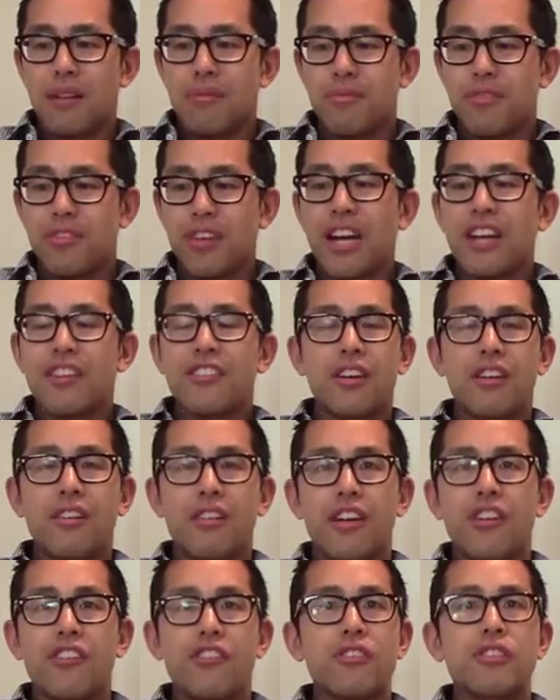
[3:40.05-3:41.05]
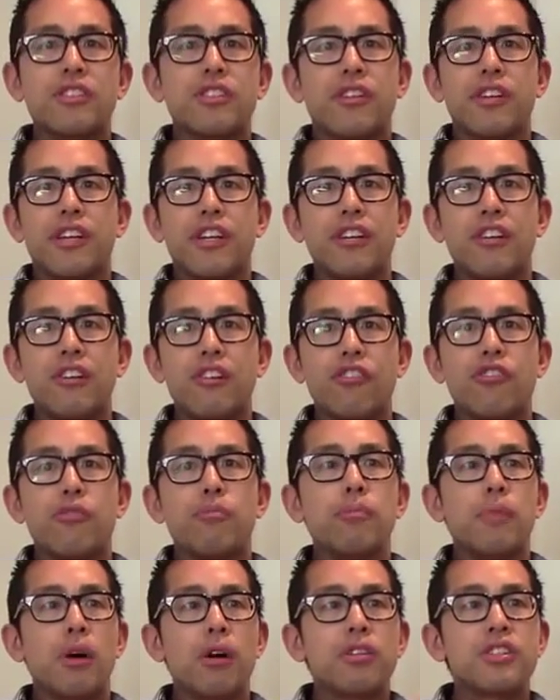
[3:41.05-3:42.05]
Dietary issues are huge.
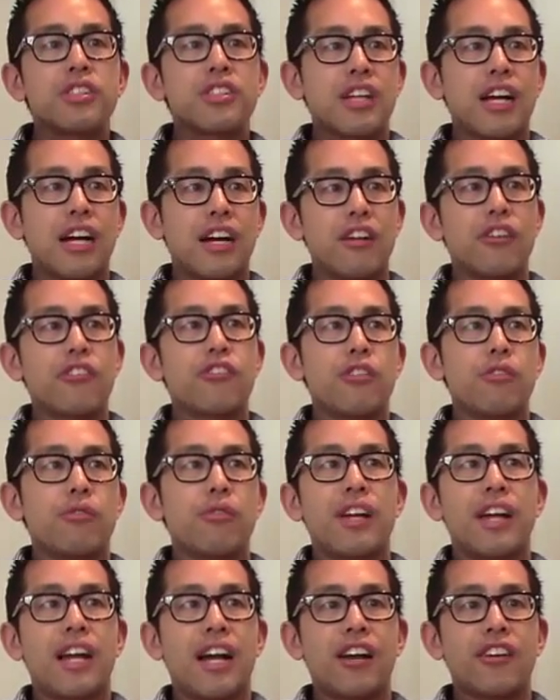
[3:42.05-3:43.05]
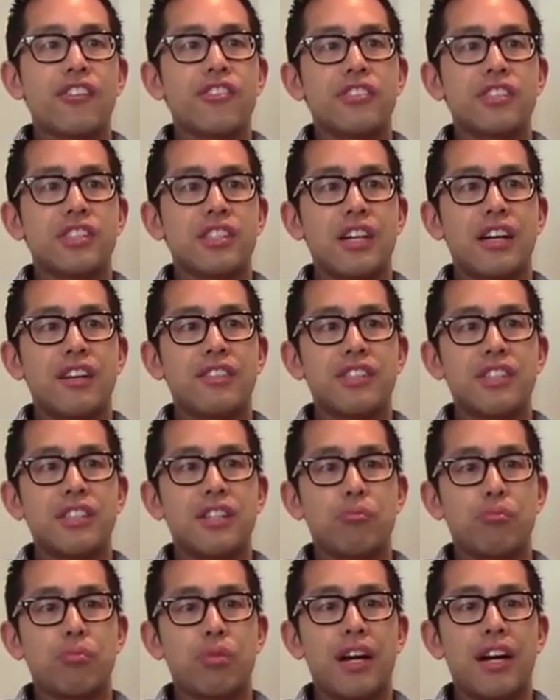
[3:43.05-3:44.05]
Most allergy reactions that I've seen
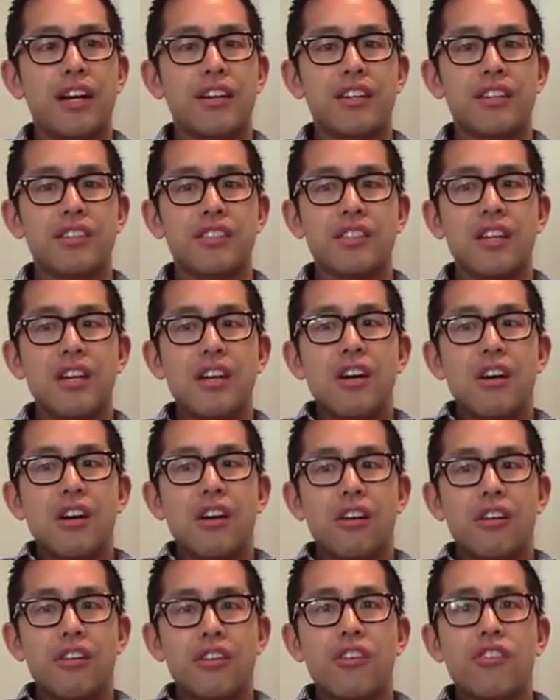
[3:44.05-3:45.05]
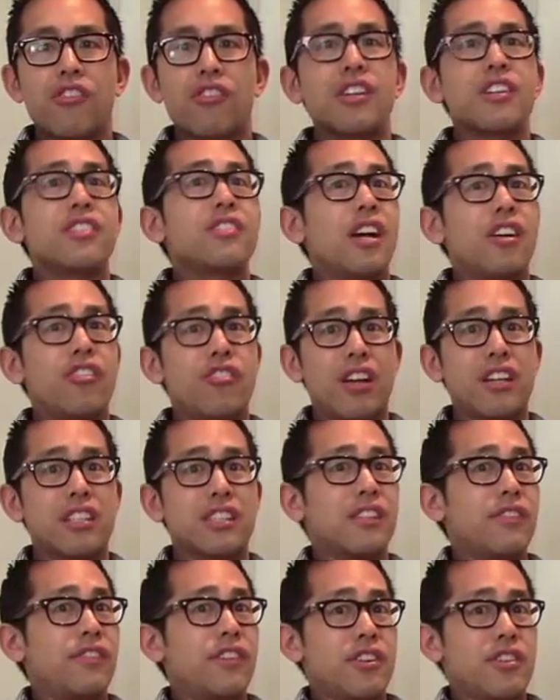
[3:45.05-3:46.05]
in practice are usually
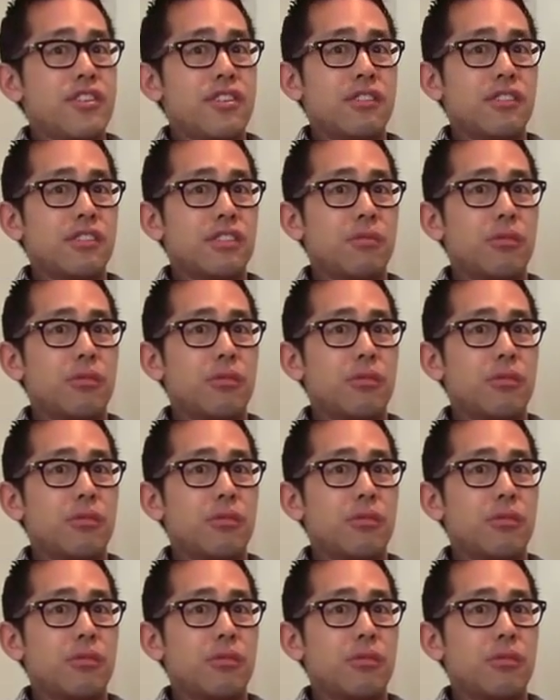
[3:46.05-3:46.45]
digestive issues,